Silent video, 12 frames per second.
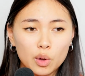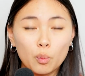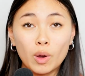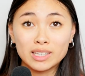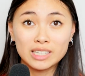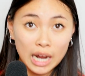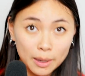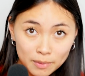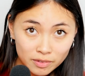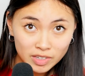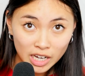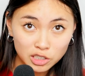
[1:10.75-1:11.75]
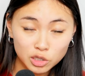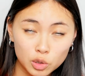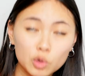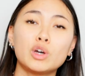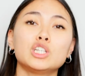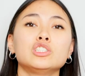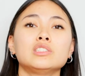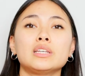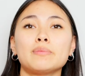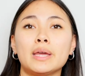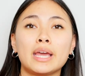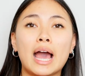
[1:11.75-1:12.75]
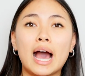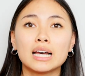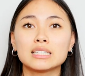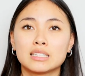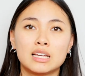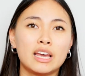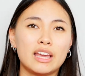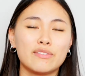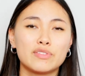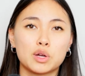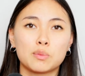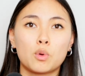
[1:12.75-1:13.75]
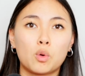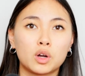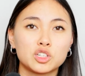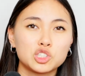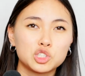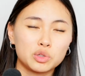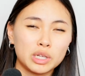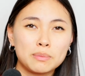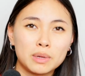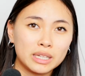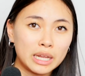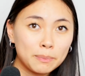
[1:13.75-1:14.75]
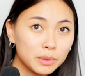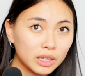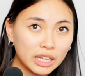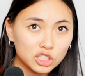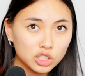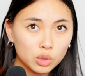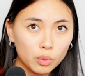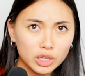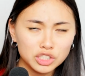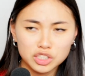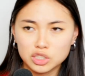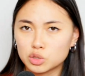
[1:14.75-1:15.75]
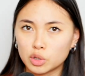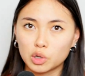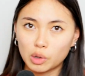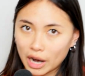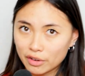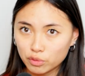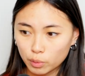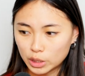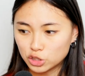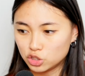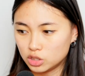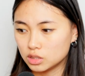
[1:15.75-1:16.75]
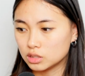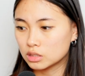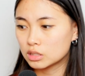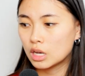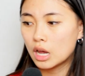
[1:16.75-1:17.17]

what type of technical questions they may ask, if they're more string manipulation questions or graph questions.